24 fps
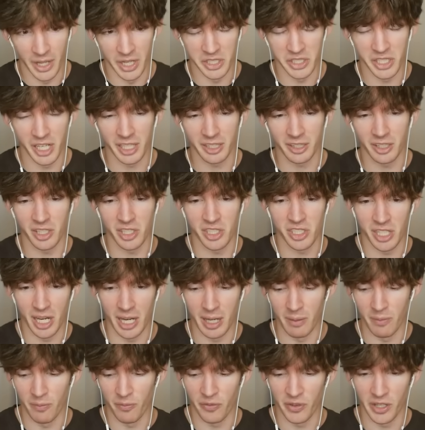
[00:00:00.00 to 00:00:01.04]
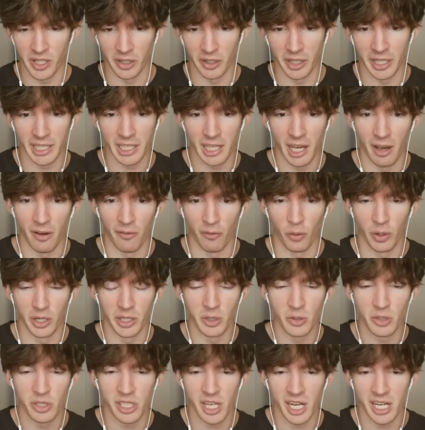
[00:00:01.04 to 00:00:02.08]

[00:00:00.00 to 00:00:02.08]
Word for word: that's like the same feeling of when you